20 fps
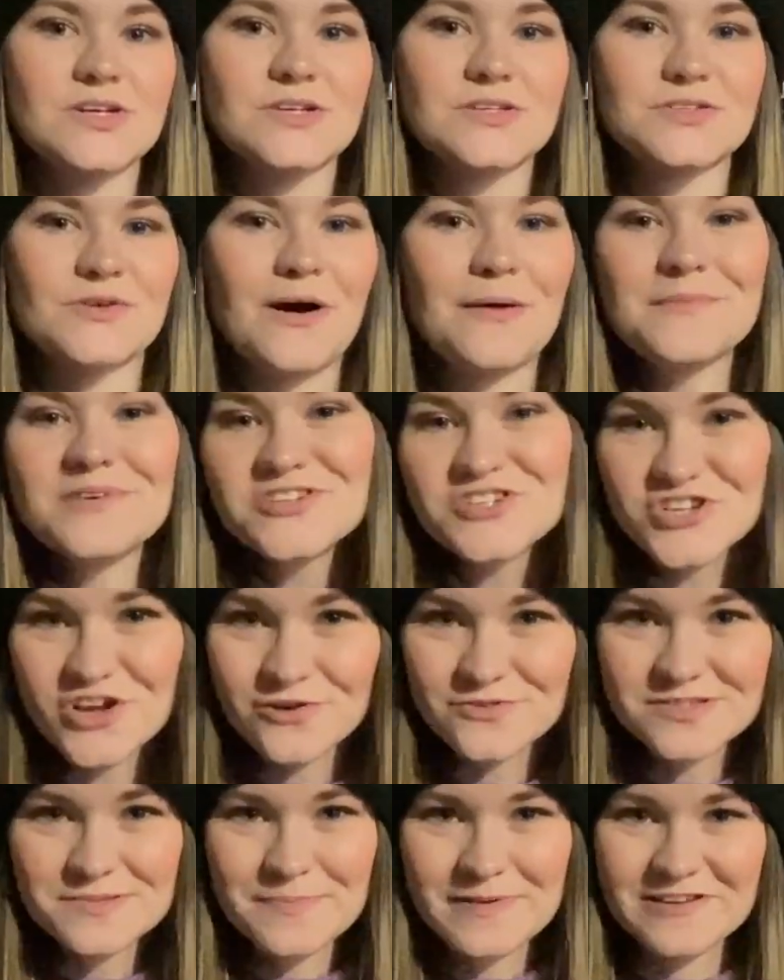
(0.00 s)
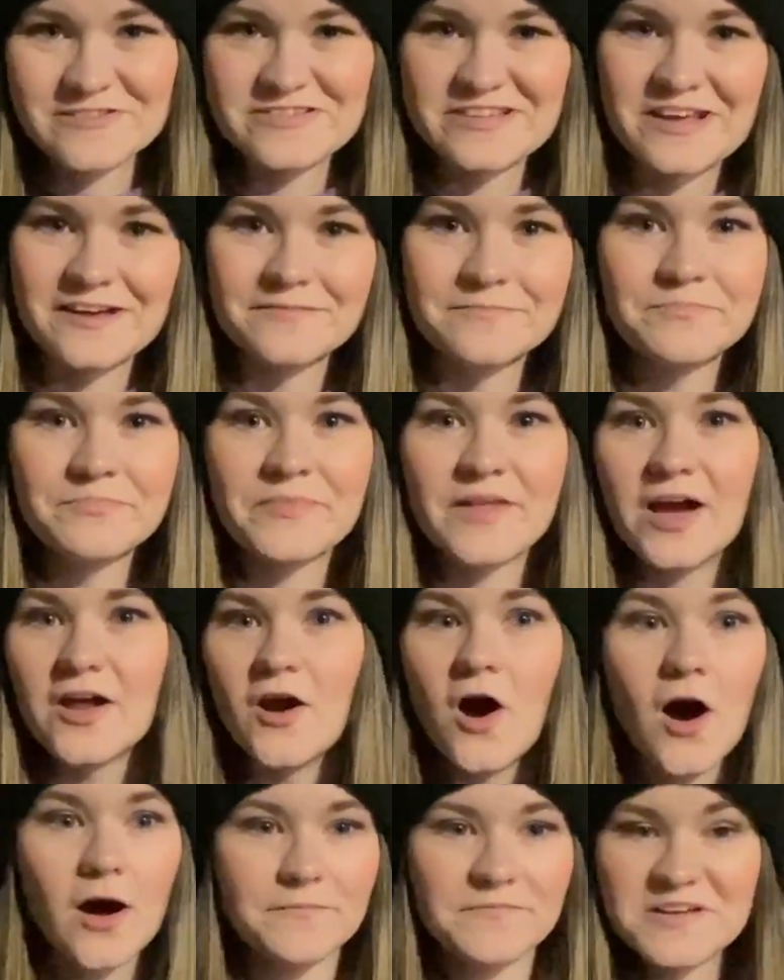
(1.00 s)
So I'm at Joe's Pizza, and
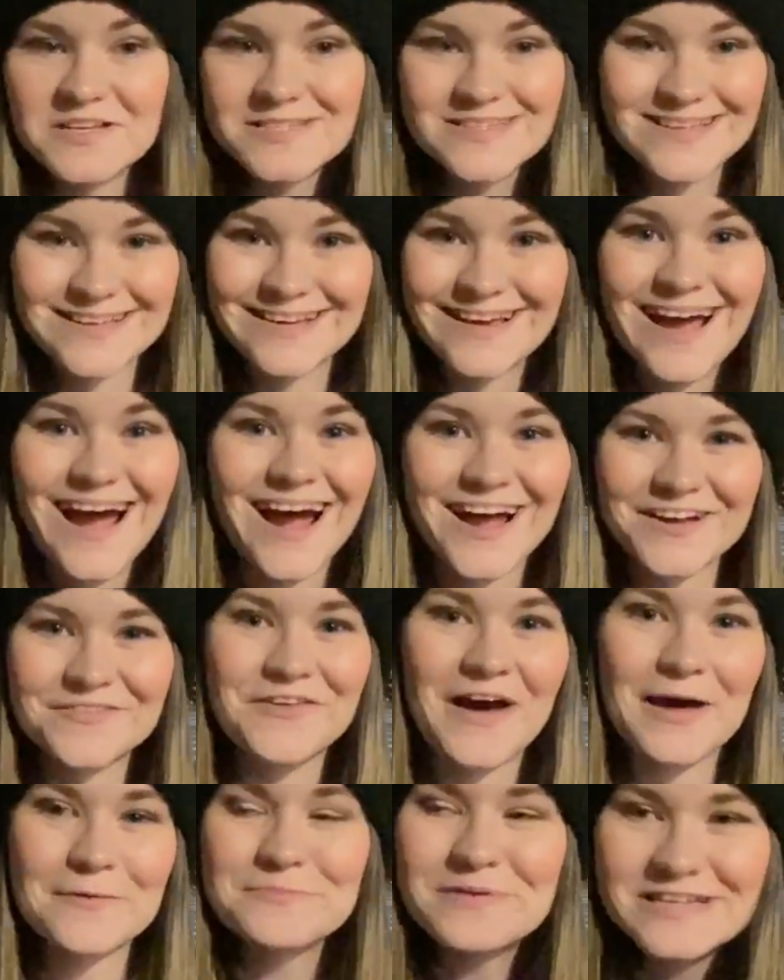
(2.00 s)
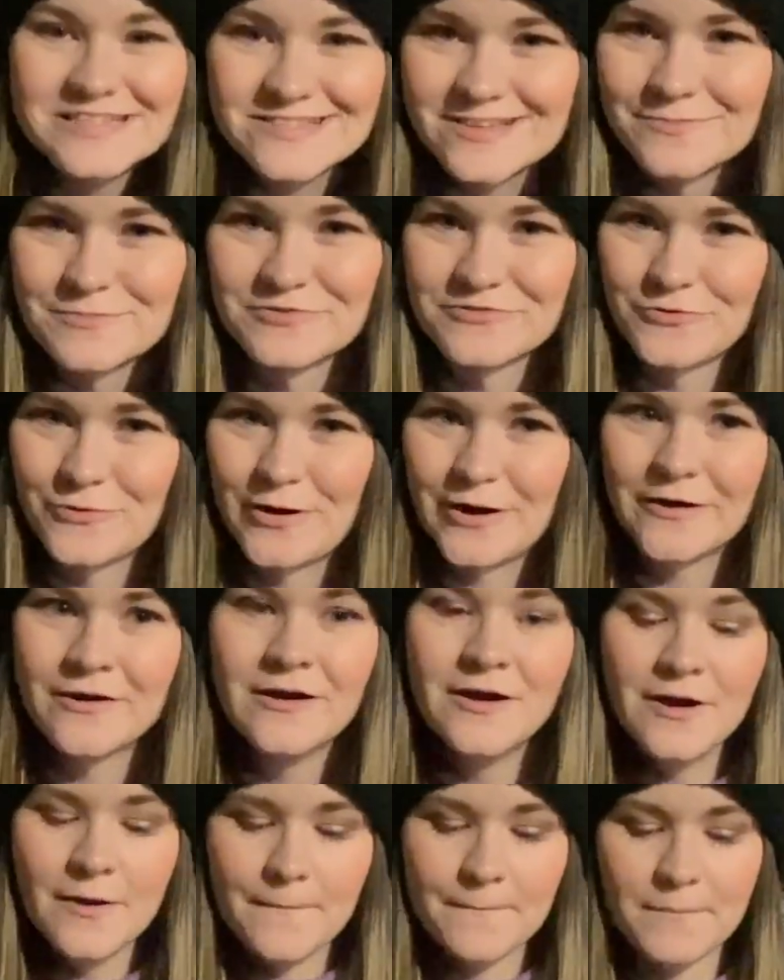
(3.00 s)
obviously I have had pizza before,
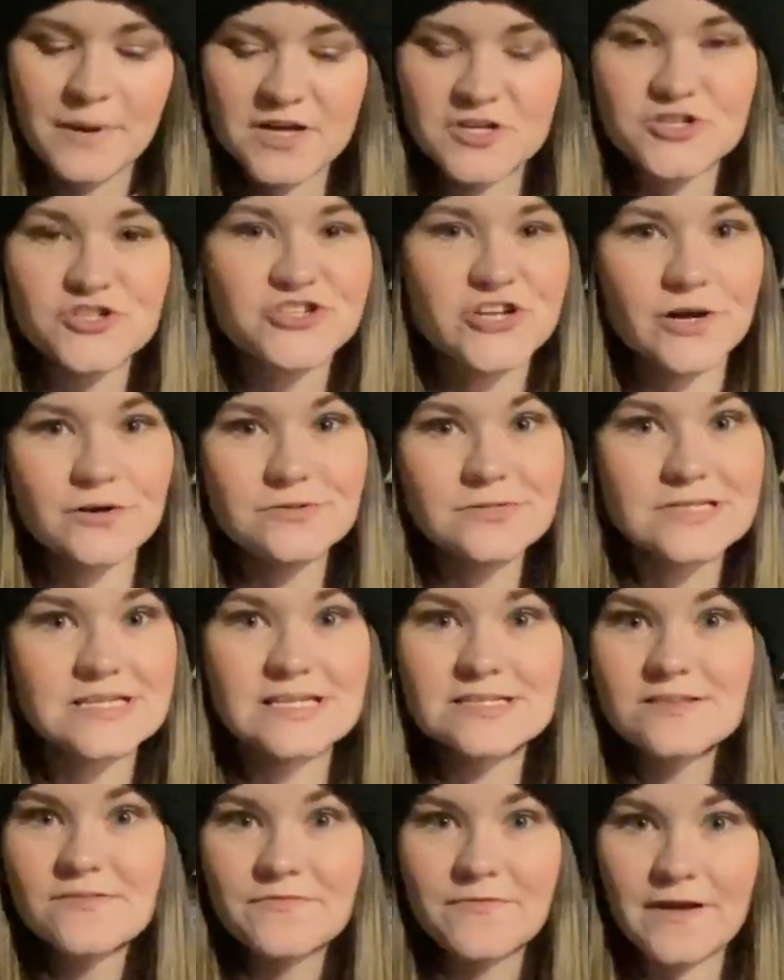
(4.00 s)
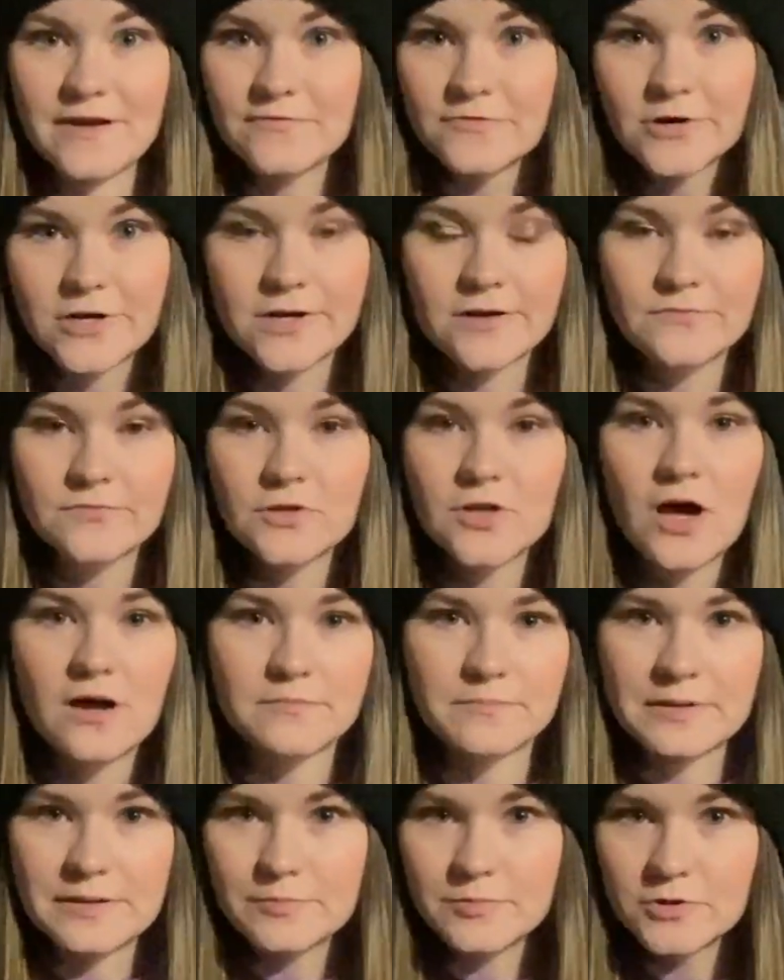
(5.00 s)
but Joe's is a favorite of a lot
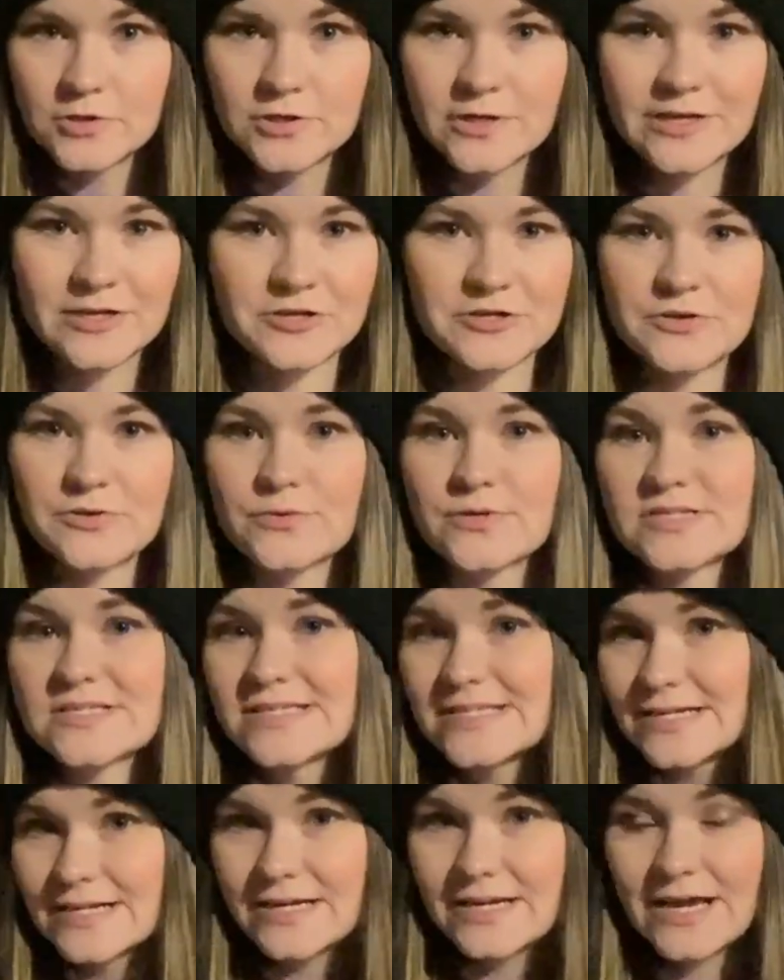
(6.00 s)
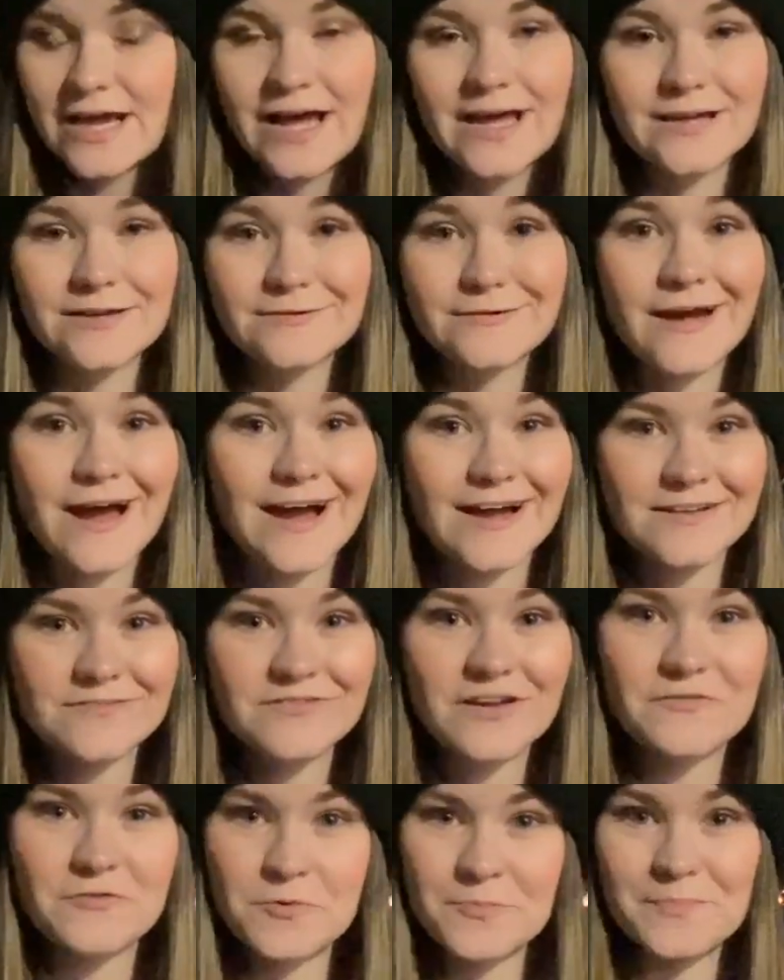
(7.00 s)
of people in New York City, and I've
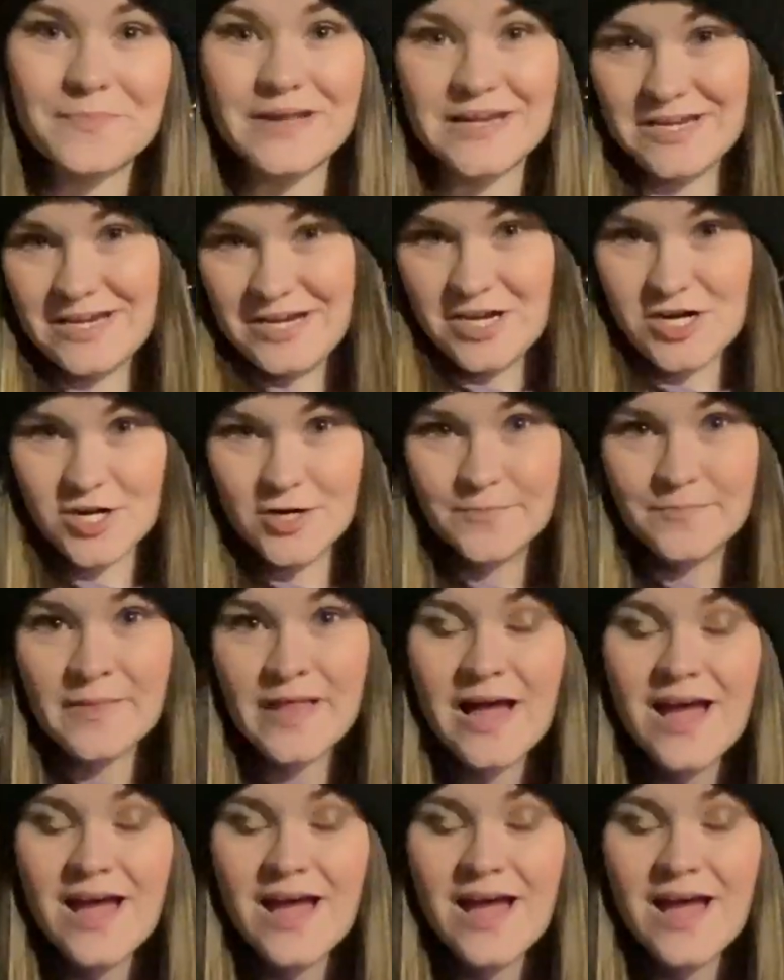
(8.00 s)
never been here.